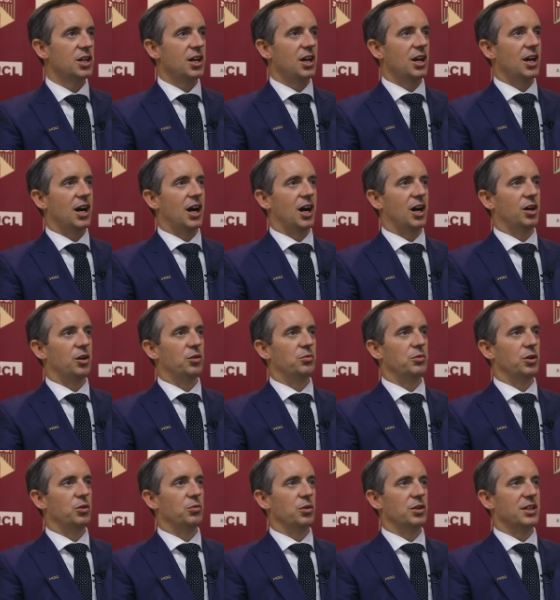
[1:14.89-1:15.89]
Um, we
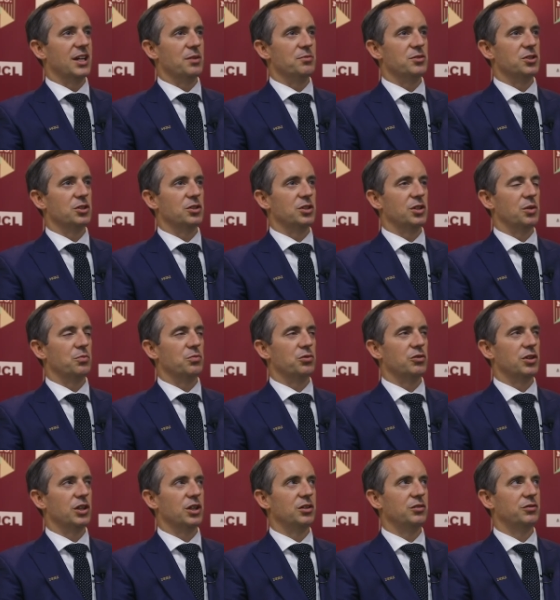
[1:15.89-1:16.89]
would aim to
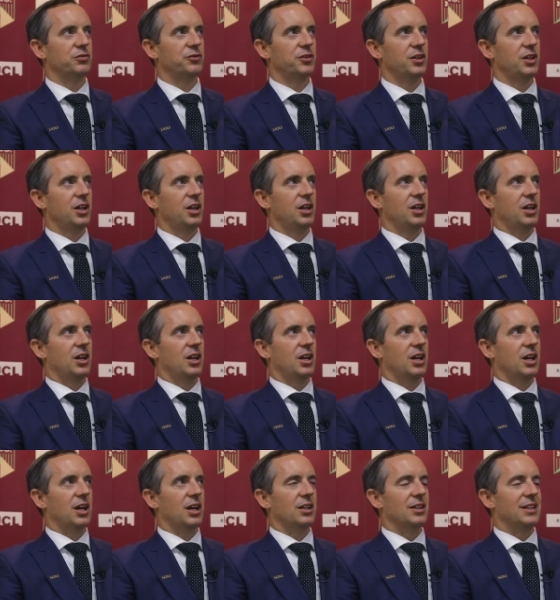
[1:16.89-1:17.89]
improve
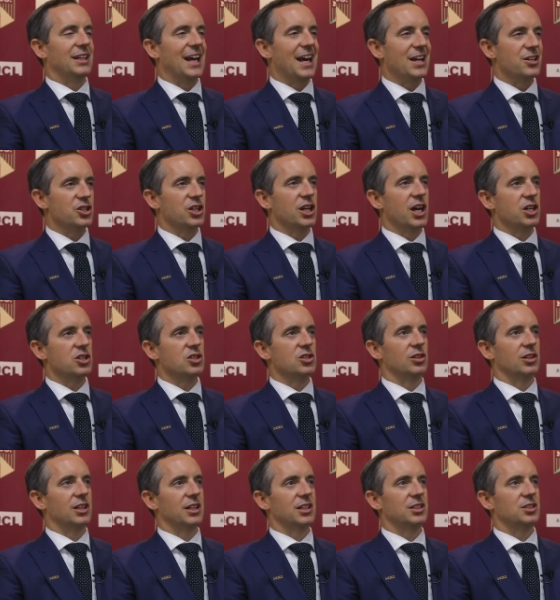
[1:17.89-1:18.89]
the educational
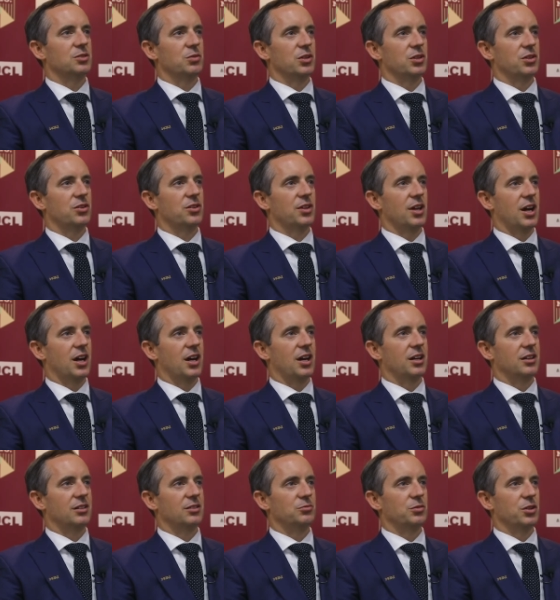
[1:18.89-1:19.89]
links with, uh,
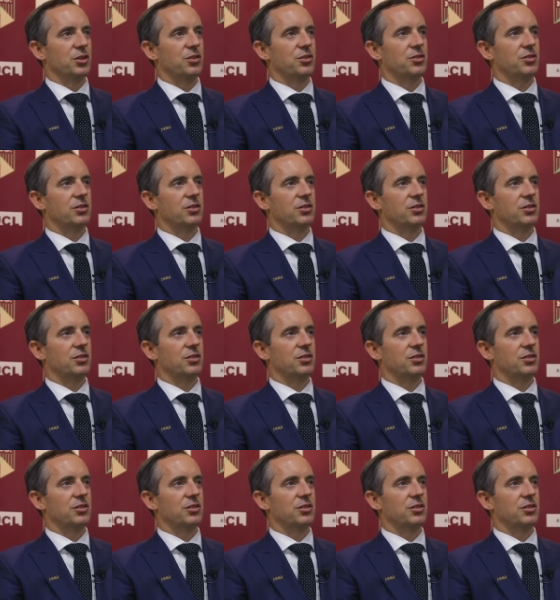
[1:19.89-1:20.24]
with